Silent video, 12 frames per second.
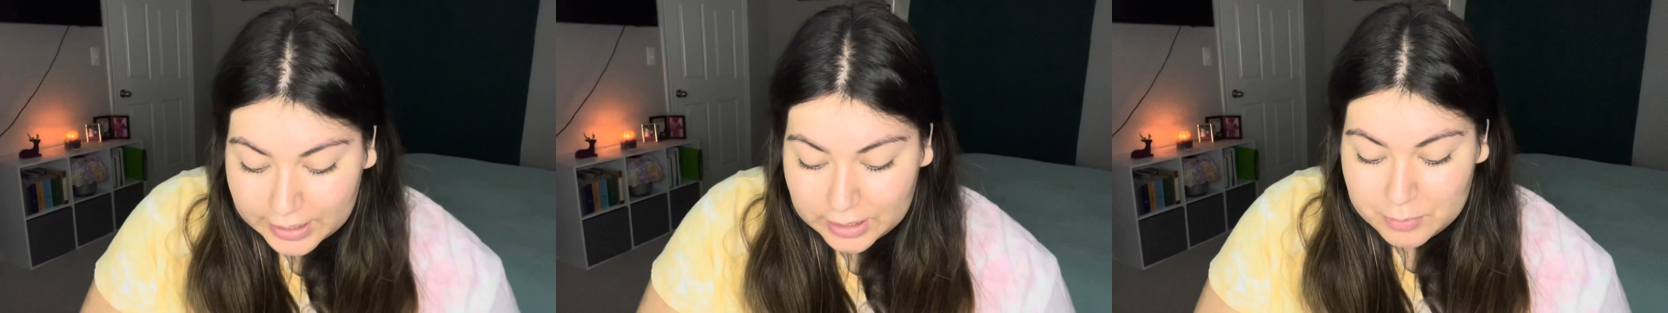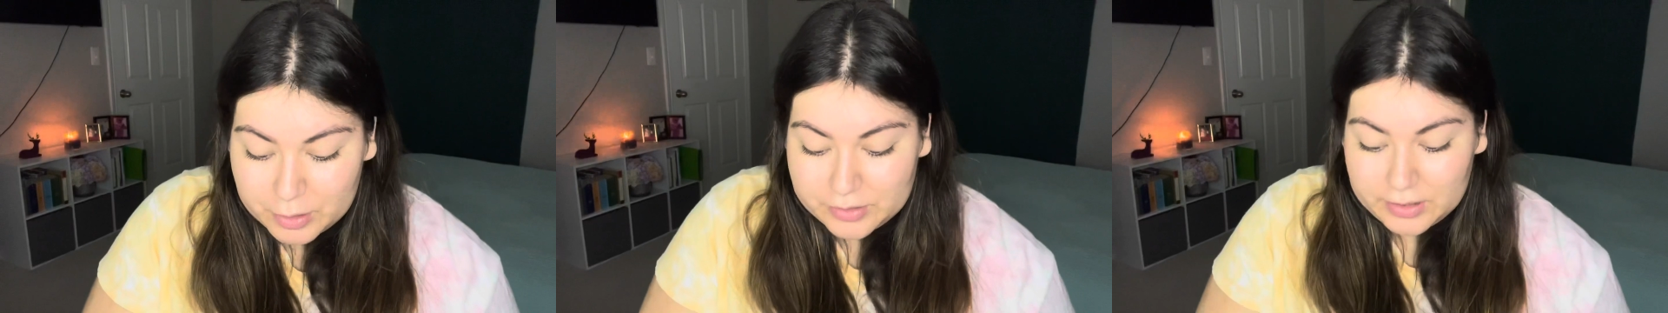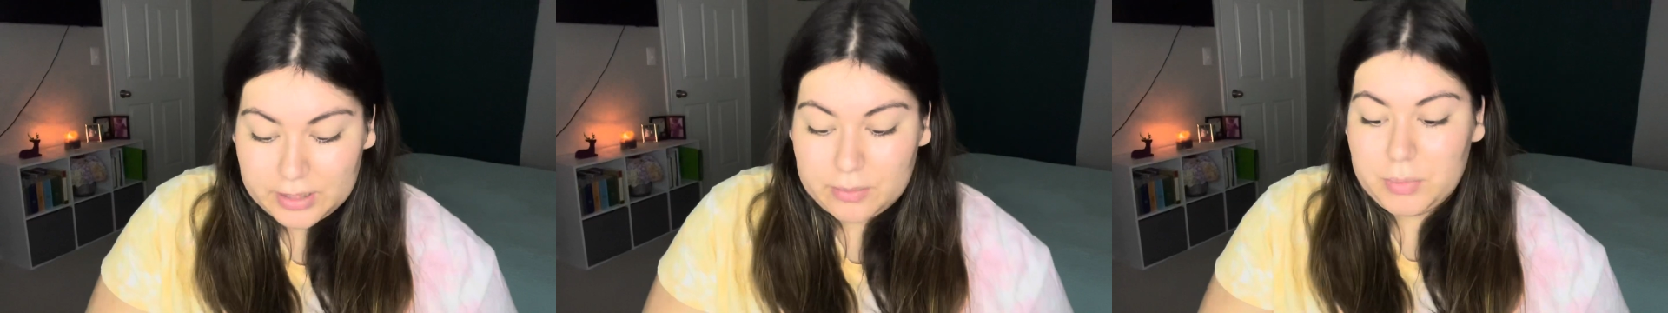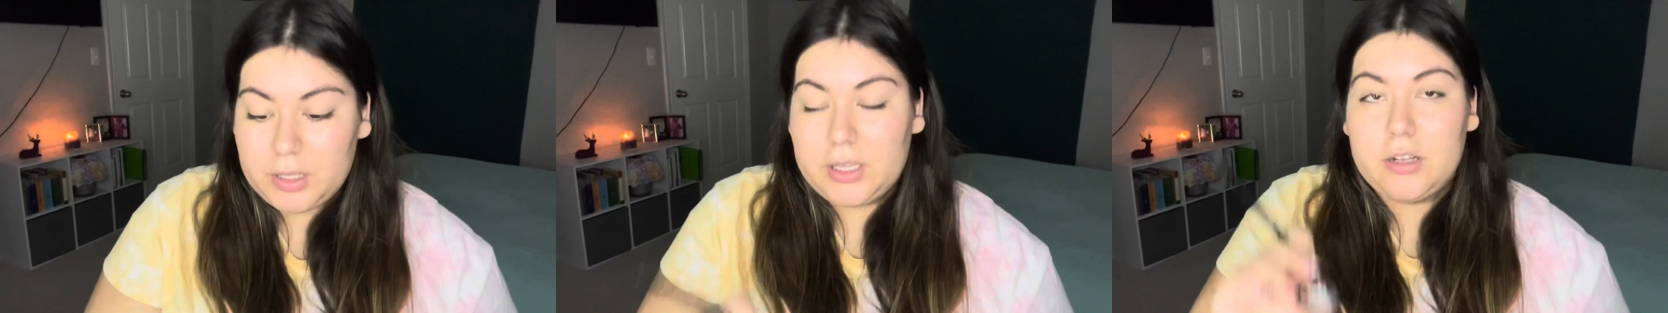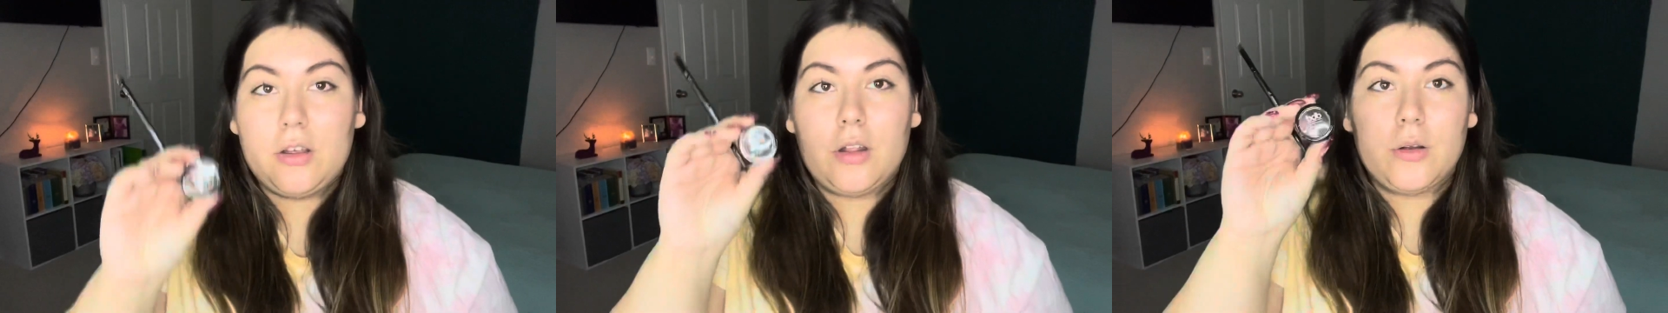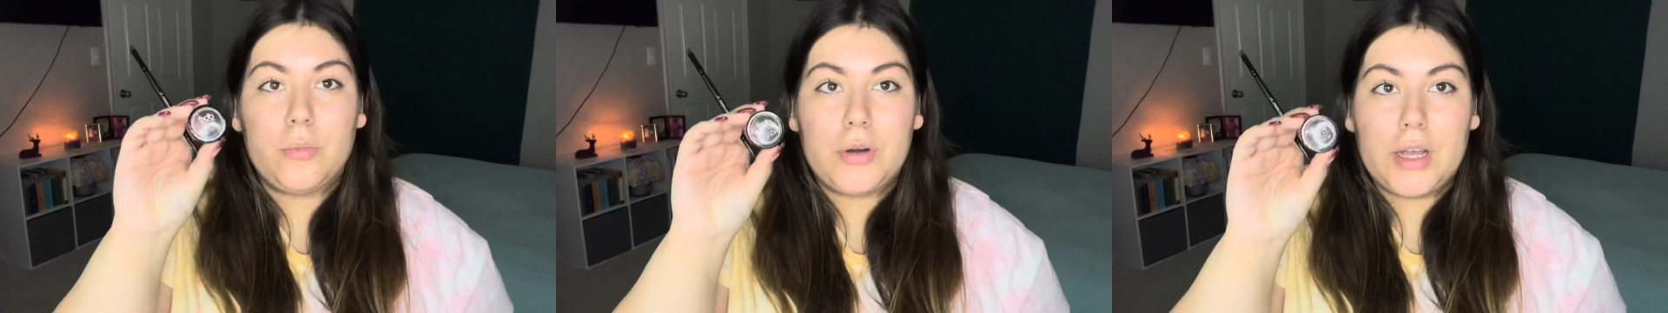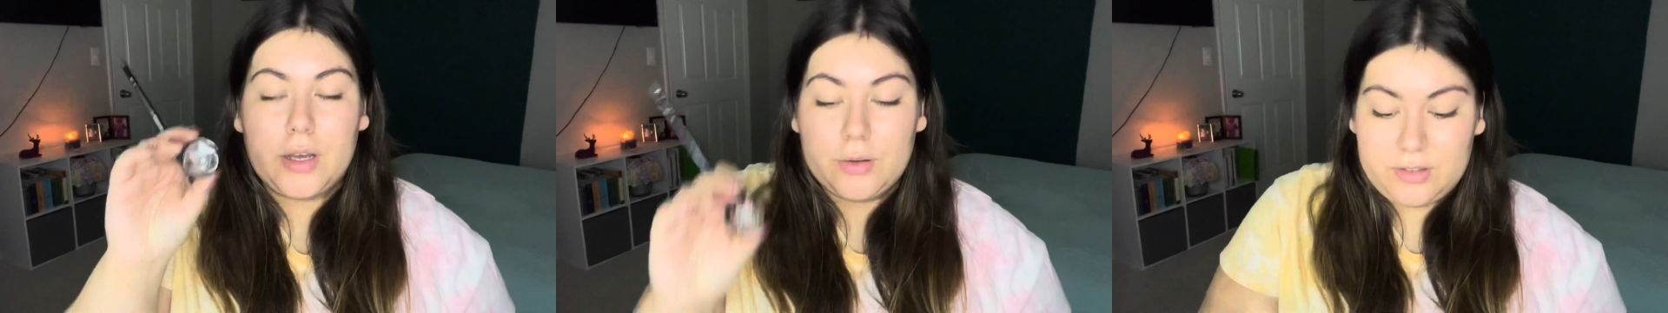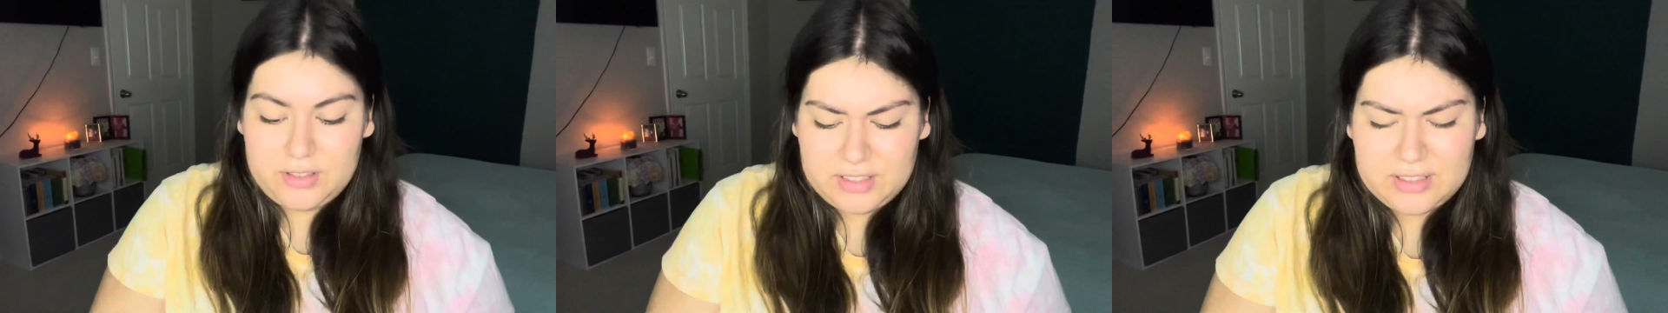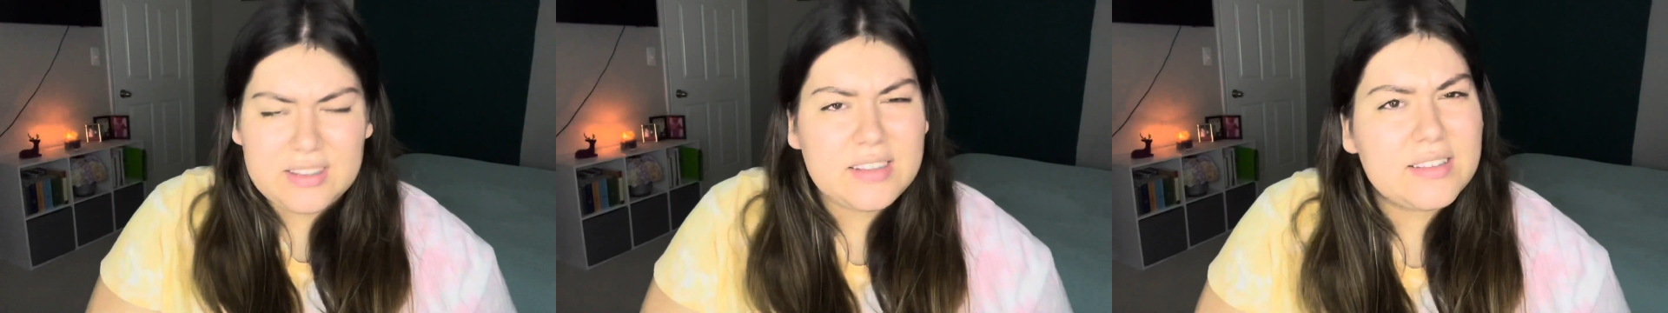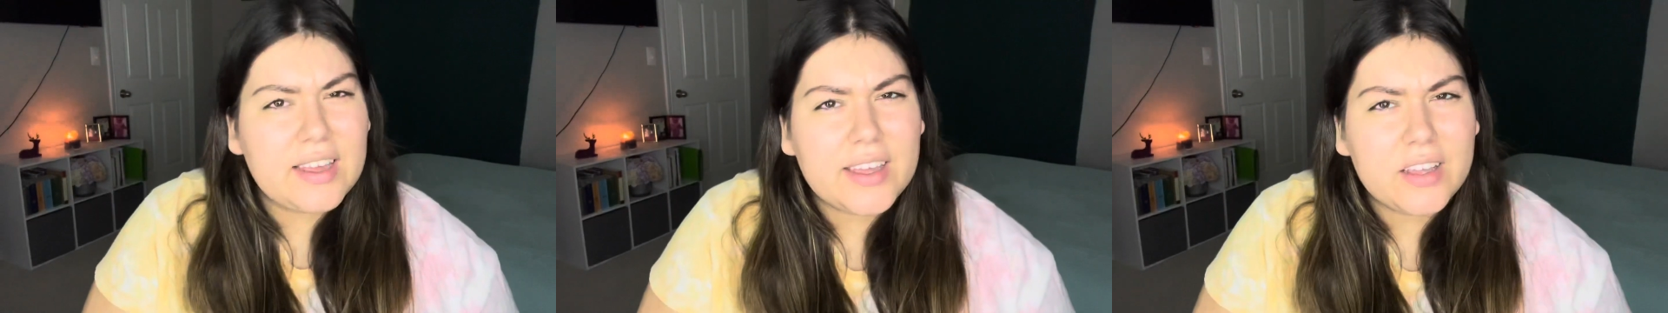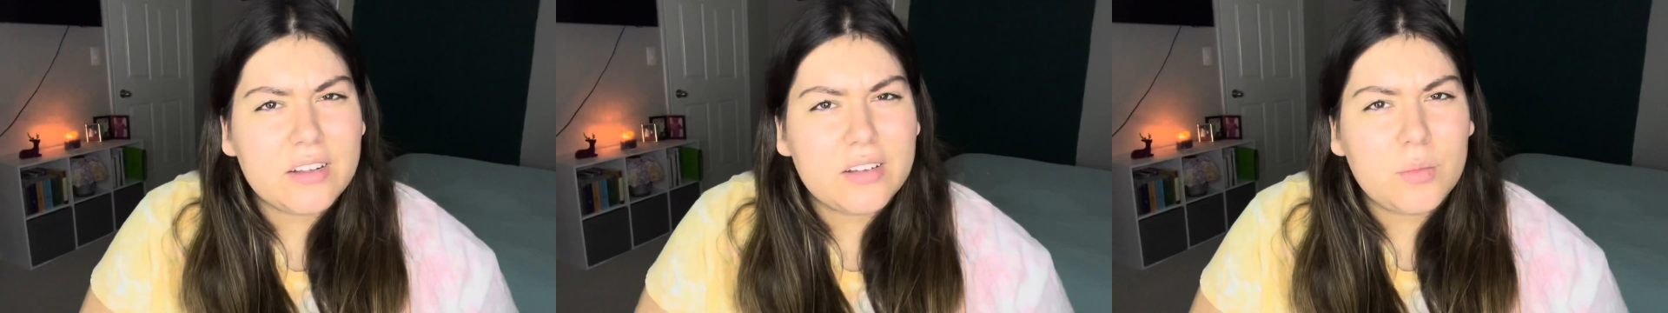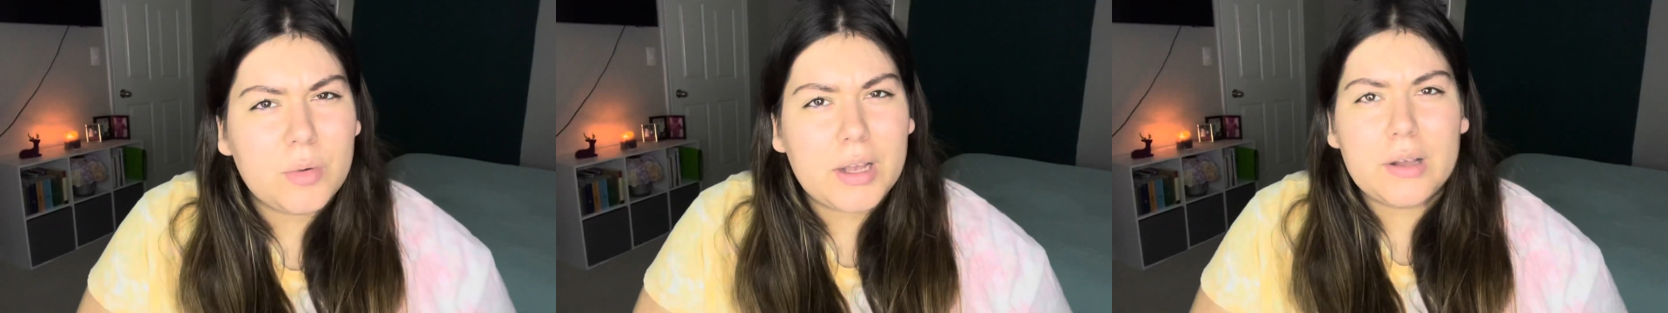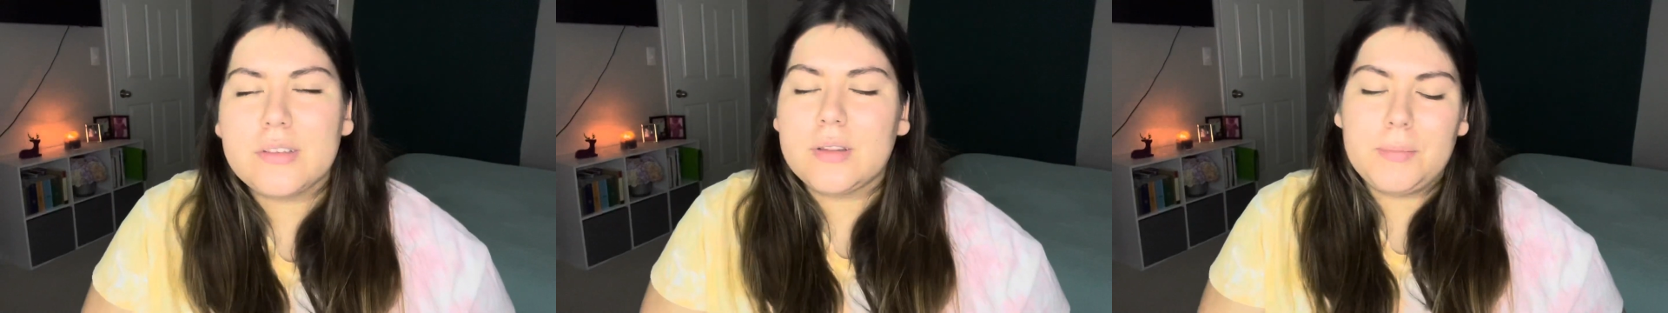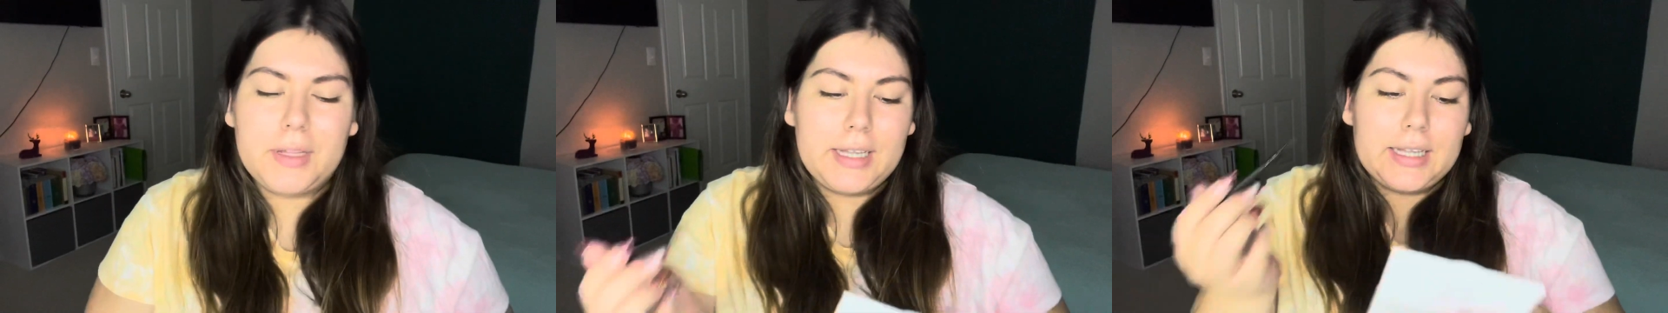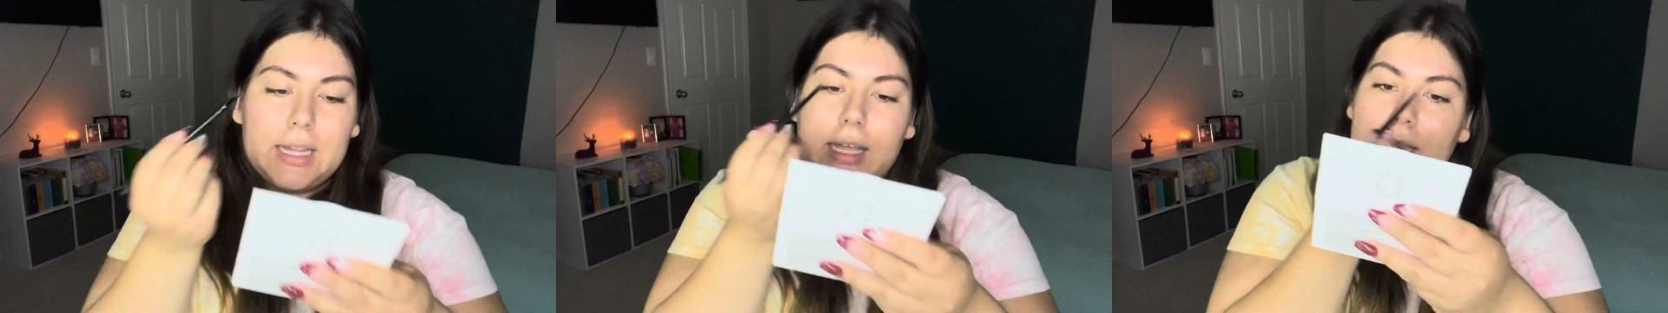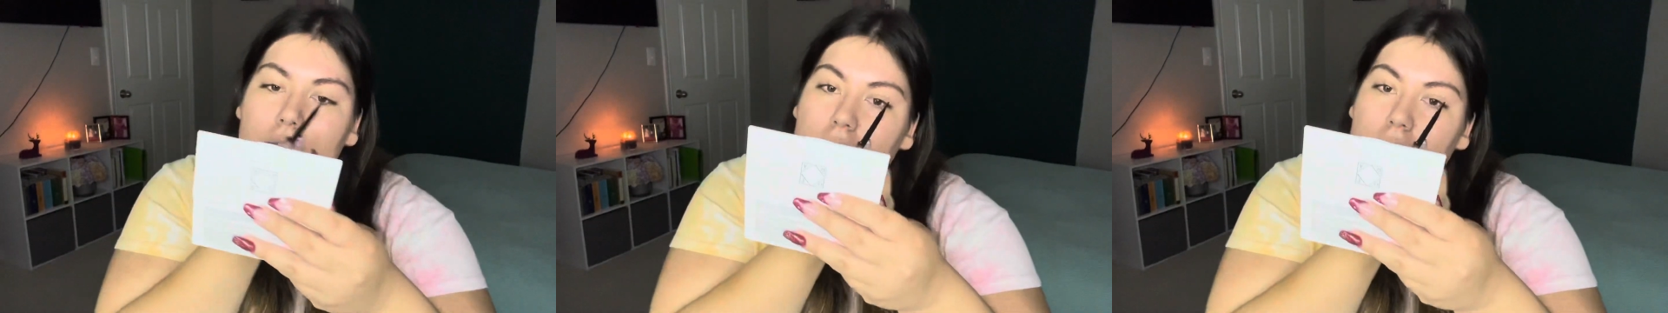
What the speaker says: I'm using the Billion Dollar Brows 60-second to brow, something like that.